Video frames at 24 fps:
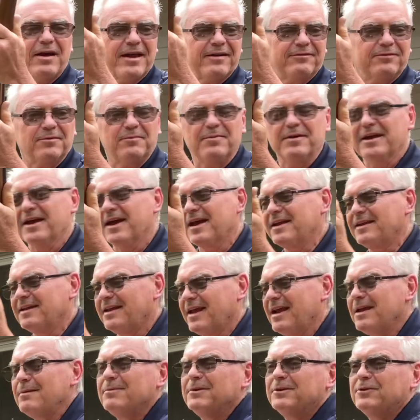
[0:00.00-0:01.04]
have to be a
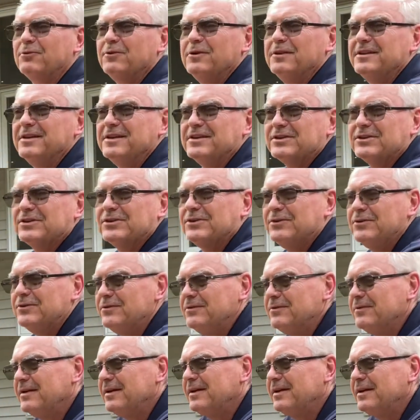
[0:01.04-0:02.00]
head-to-head between these two.